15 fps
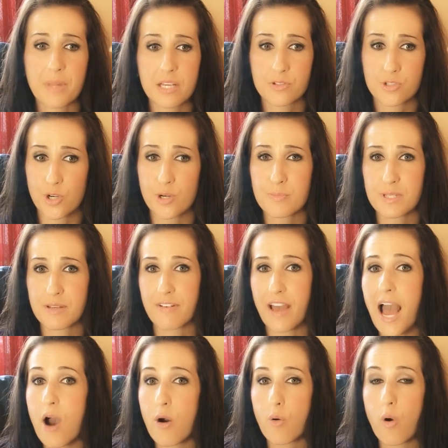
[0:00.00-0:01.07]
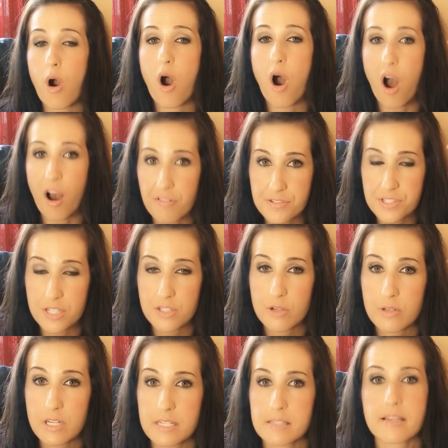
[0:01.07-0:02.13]
In terms of how often
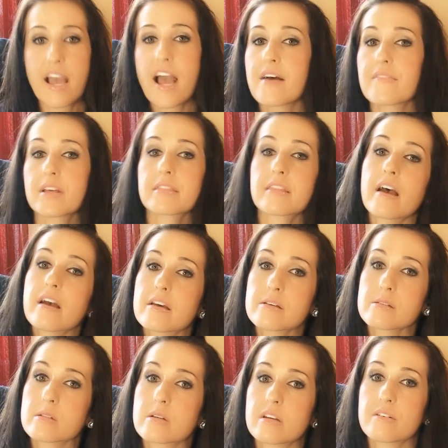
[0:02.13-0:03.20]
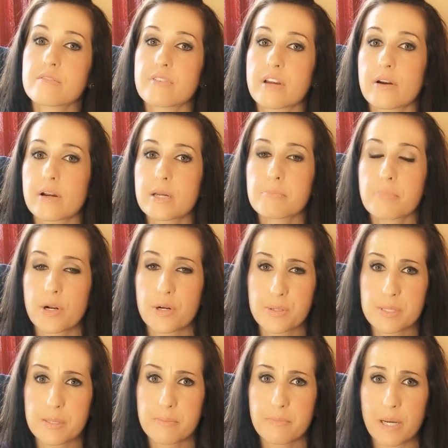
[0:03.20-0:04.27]
you need to have it, that is going to vary
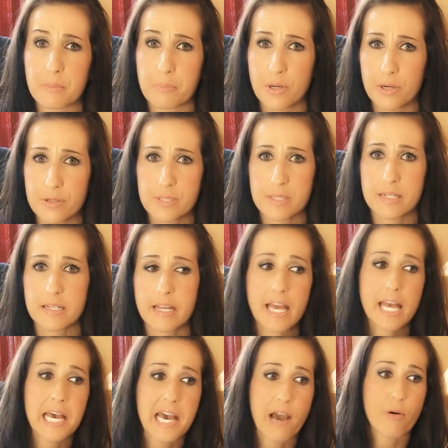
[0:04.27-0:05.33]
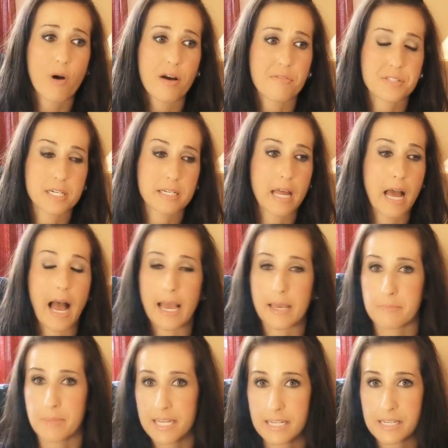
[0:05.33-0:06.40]
person by person, how often
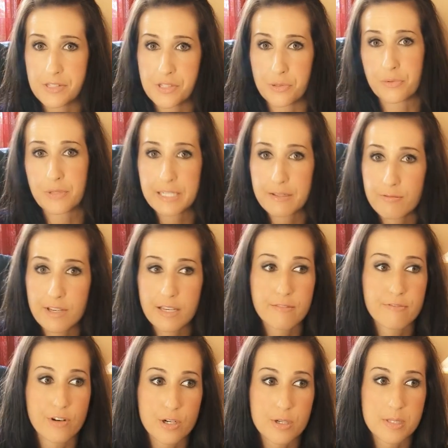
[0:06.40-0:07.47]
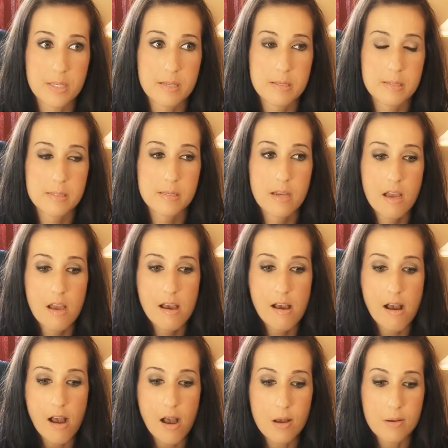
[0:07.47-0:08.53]
I may need to refeed versus
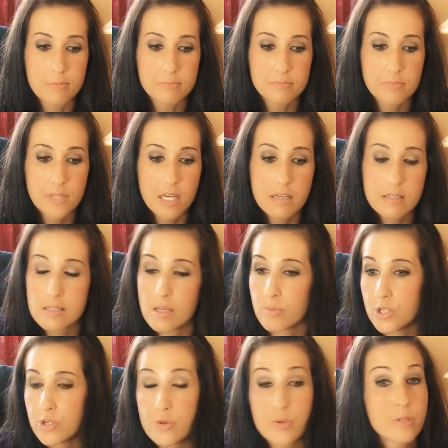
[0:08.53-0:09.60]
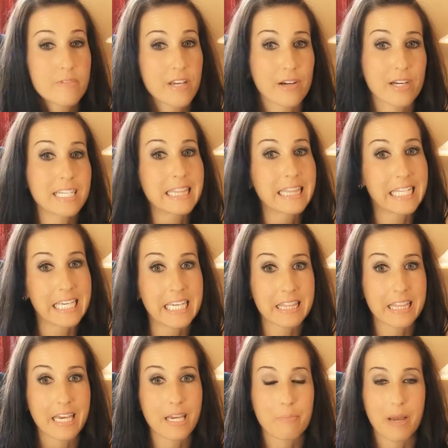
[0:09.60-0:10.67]
someone who's very lean,
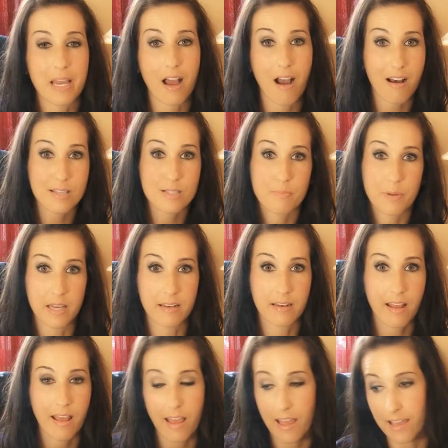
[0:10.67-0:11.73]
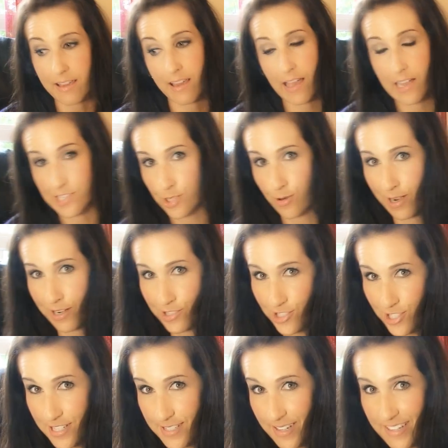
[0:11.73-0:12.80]
like my husband, aka Shredded
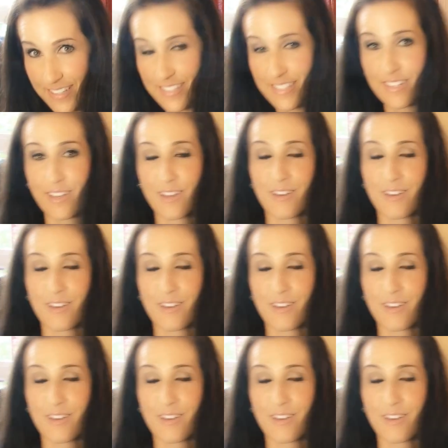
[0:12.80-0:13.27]
Jesus,